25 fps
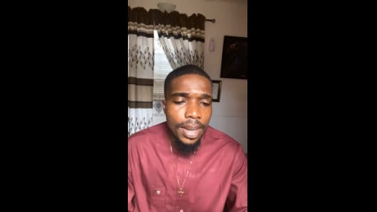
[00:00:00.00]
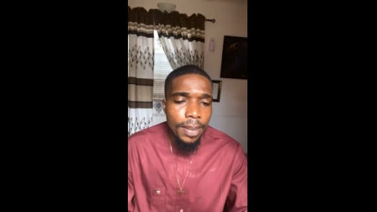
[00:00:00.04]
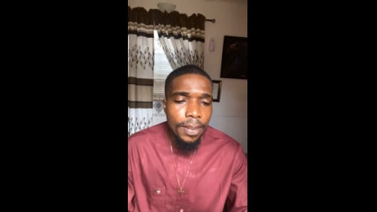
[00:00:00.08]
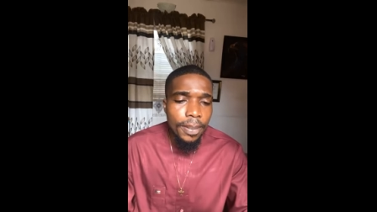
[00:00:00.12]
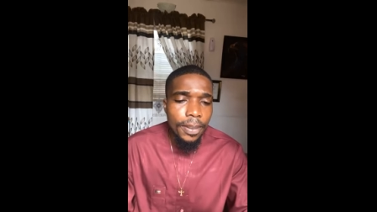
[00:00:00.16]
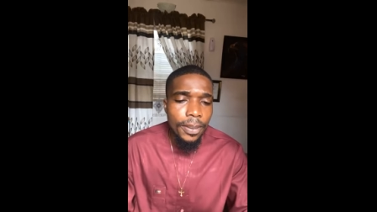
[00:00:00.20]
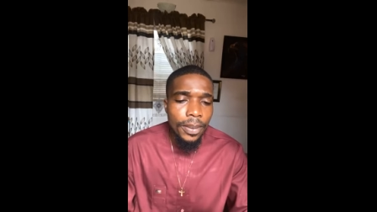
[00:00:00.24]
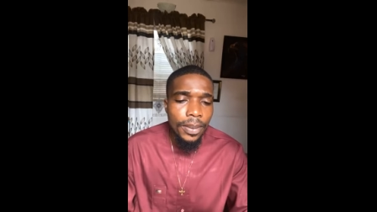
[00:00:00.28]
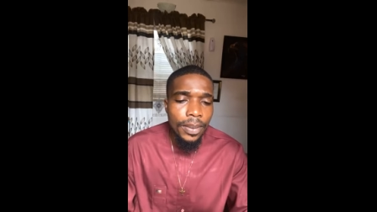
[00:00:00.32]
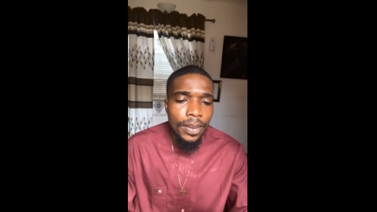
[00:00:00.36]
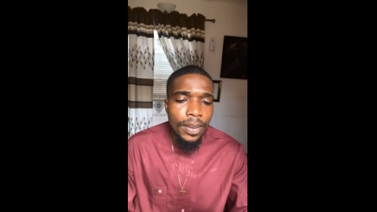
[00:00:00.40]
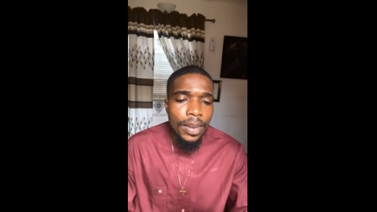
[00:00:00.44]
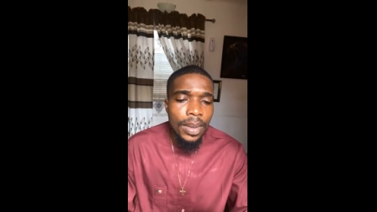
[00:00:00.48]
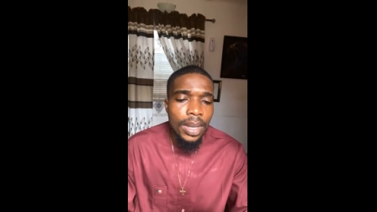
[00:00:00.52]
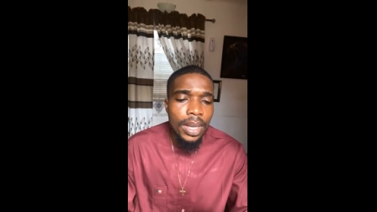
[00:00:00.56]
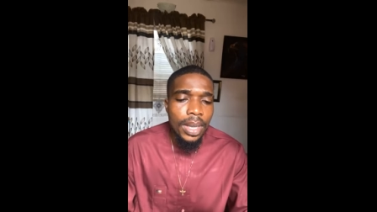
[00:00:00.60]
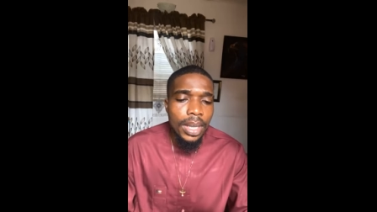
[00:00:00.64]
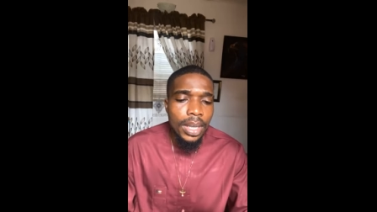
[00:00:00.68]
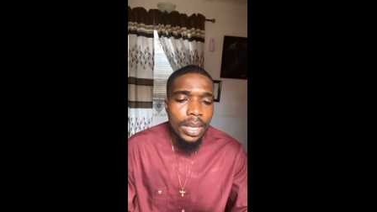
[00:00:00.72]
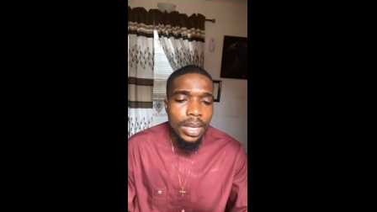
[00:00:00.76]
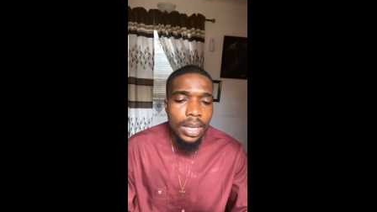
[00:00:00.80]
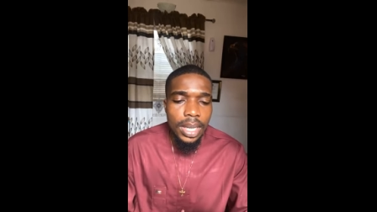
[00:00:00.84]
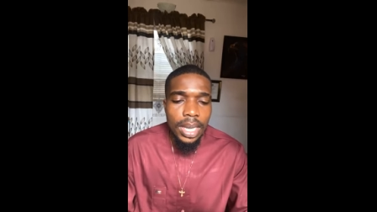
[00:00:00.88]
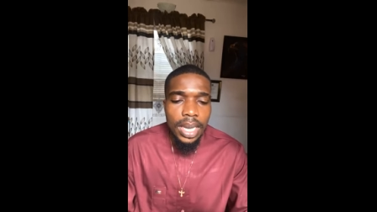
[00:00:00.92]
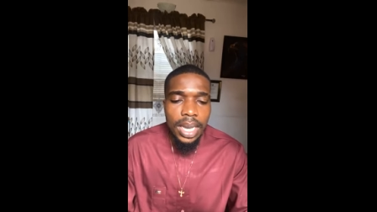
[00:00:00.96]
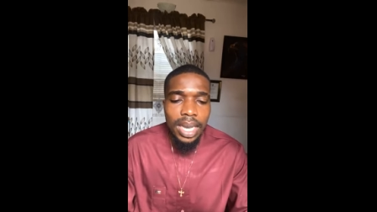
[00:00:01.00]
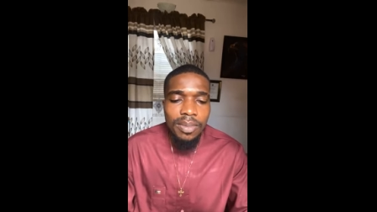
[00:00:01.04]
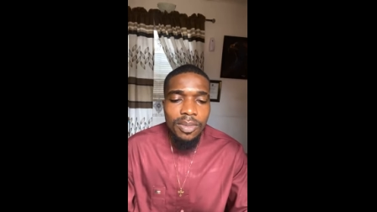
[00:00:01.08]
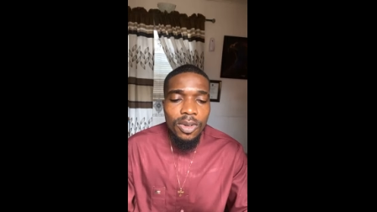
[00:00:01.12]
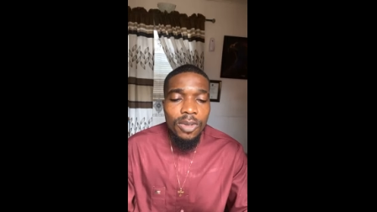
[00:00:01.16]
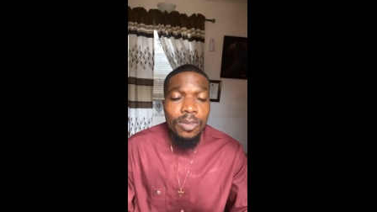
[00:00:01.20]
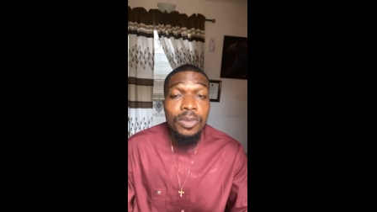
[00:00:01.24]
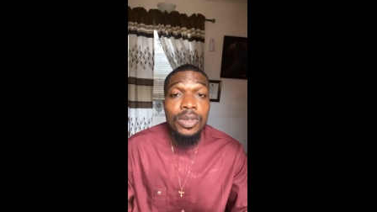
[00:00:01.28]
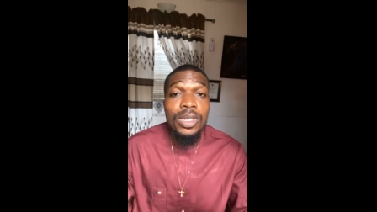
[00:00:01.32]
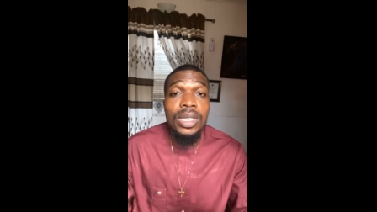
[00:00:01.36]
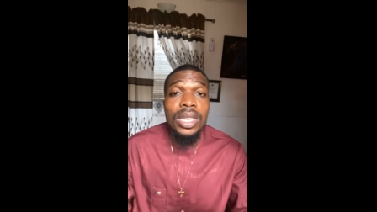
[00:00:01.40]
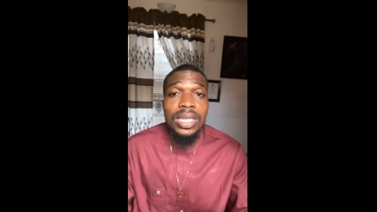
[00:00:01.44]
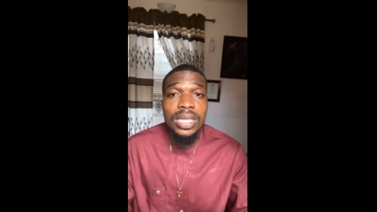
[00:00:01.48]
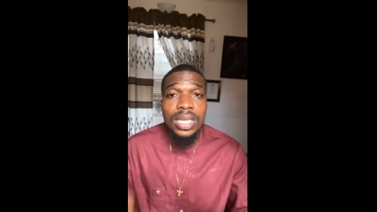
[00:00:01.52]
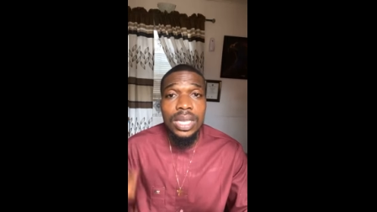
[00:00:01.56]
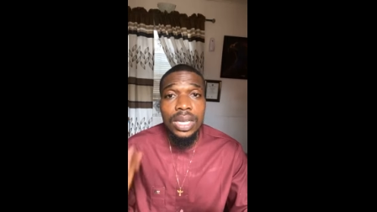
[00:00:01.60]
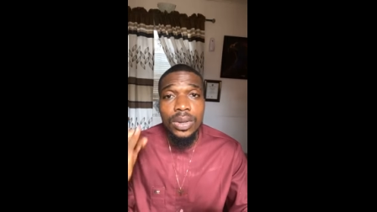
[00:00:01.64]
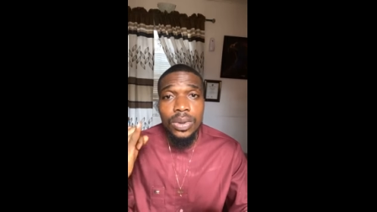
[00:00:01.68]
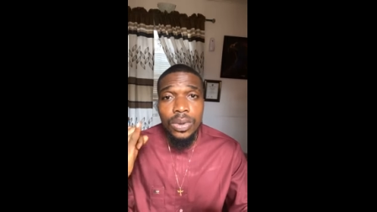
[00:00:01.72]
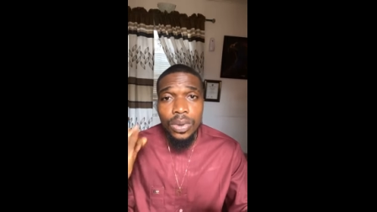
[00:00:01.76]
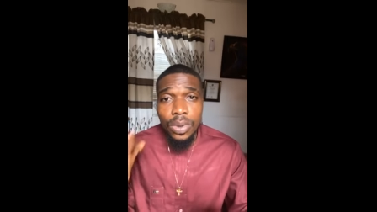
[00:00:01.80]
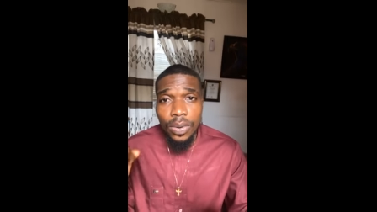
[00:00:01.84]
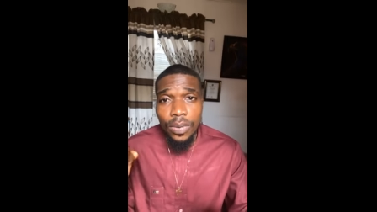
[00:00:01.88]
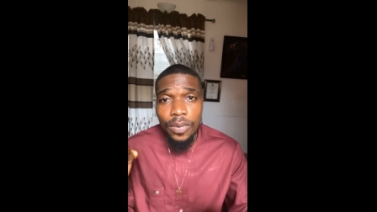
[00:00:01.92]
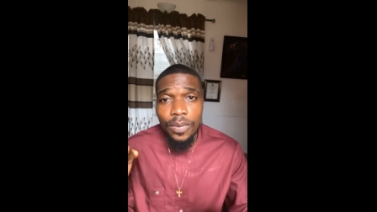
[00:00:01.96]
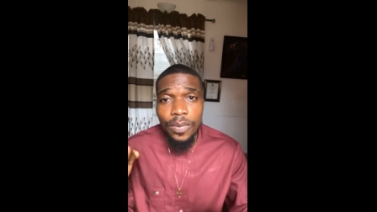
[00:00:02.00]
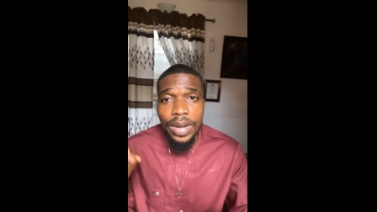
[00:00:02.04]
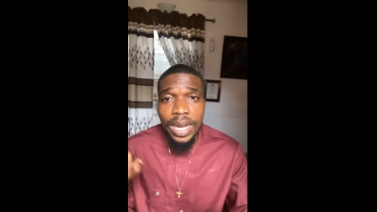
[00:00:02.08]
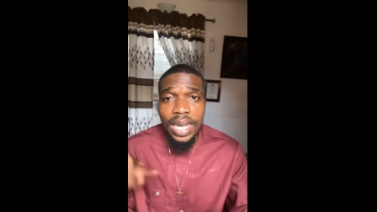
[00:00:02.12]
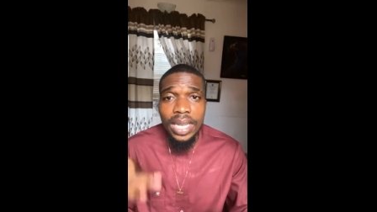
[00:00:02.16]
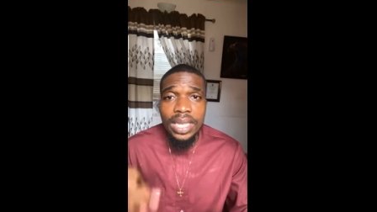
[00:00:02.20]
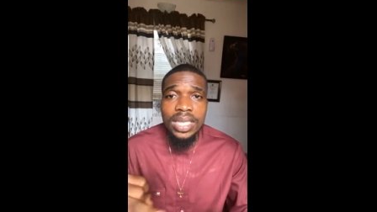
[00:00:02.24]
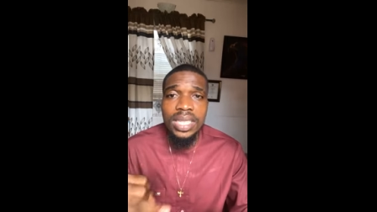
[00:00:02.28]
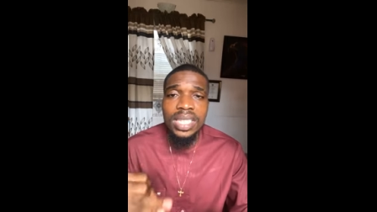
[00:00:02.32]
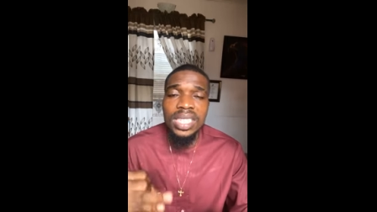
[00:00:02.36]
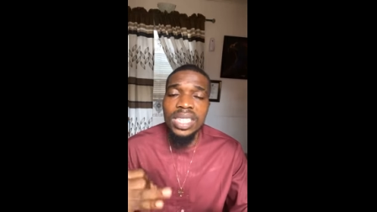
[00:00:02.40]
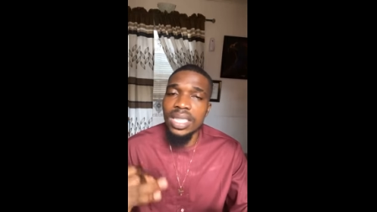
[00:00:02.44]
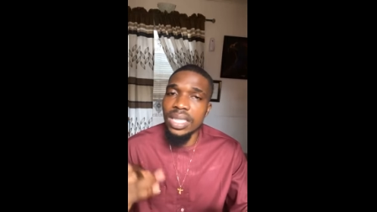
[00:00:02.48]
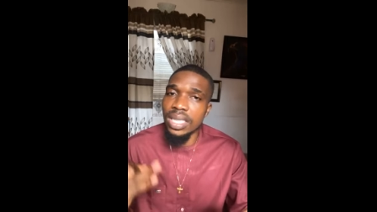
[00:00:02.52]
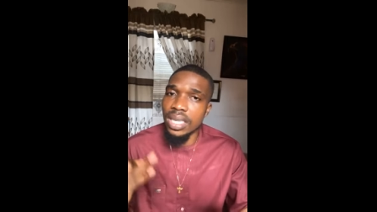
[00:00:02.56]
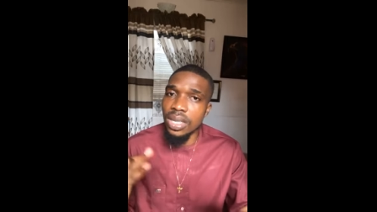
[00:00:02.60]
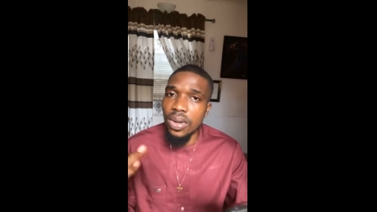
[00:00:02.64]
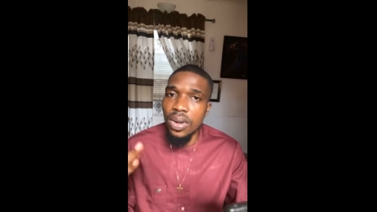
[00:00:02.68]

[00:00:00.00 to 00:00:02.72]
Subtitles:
Yep, the AMO breeders. They grow fast,